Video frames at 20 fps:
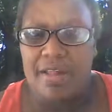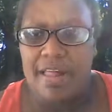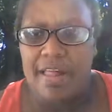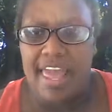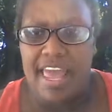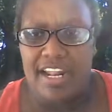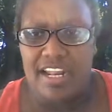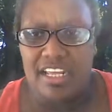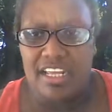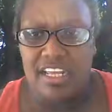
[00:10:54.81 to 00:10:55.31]

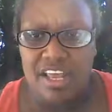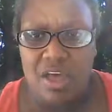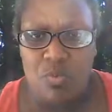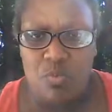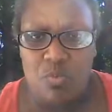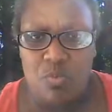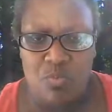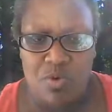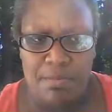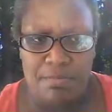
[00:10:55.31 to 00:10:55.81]
and
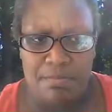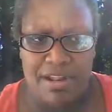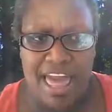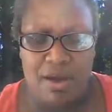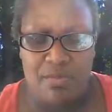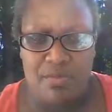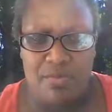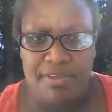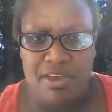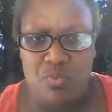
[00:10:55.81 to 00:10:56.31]
some
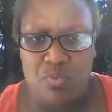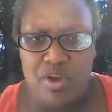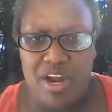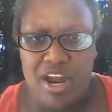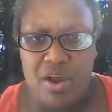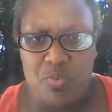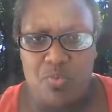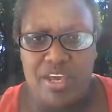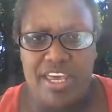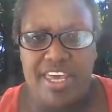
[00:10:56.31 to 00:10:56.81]
black women
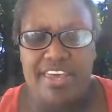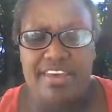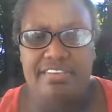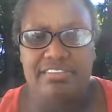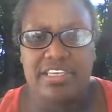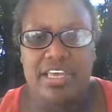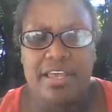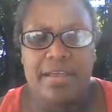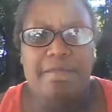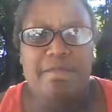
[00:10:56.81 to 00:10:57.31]
wear
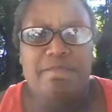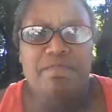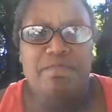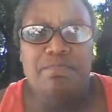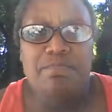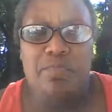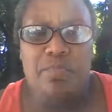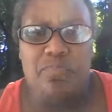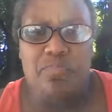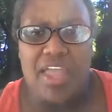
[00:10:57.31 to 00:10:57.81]

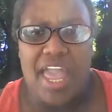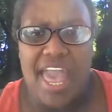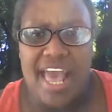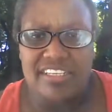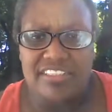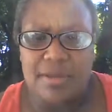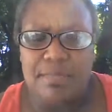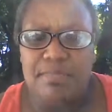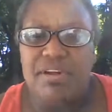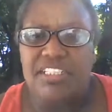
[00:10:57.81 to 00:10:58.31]
weaves
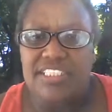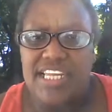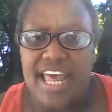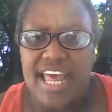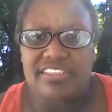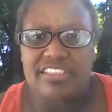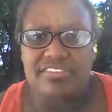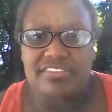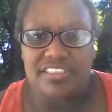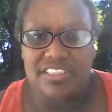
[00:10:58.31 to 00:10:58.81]
as a
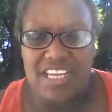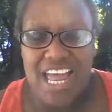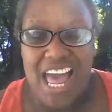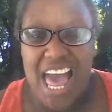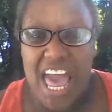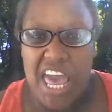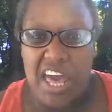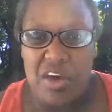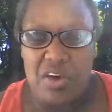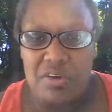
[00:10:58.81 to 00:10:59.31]
protective
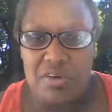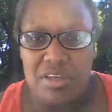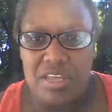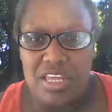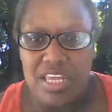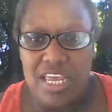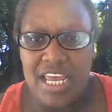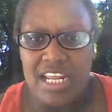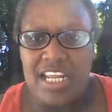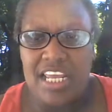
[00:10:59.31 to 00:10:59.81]
style
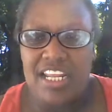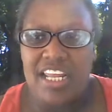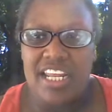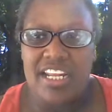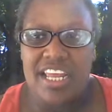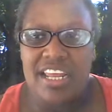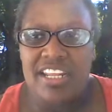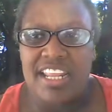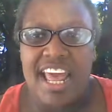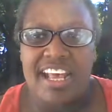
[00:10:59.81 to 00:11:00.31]
and, it,
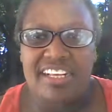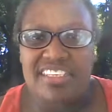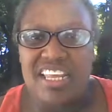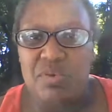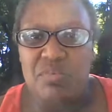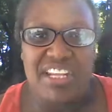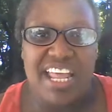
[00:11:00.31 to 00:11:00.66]
and, and they say well